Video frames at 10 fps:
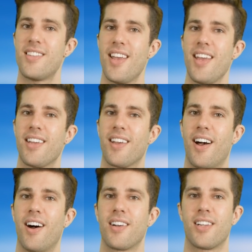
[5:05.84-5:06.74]
Take
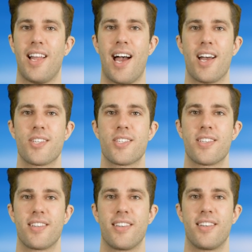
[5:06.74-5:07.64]
a class.
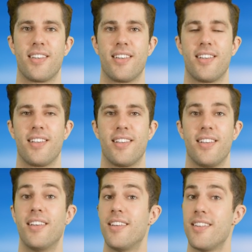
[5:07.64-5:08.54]

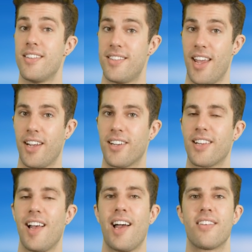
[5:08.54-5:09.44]
Take a
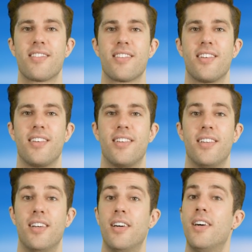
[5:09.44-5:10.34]
class.
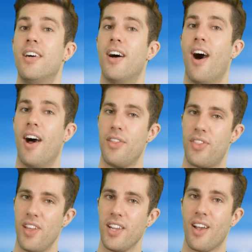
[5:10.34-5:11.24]
I
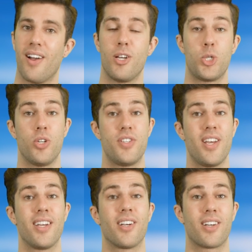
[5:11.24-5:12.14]
think I should
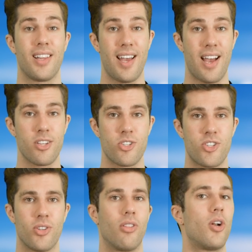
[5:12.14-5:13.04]
take a class
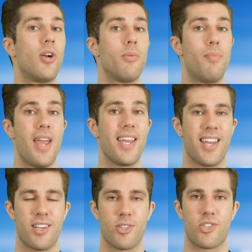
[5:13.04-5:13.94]
to learn
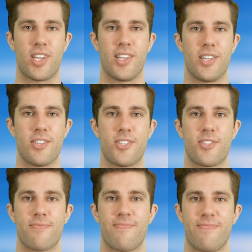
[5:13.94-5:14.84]
baking
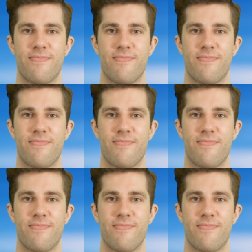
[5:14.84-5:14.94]
skills.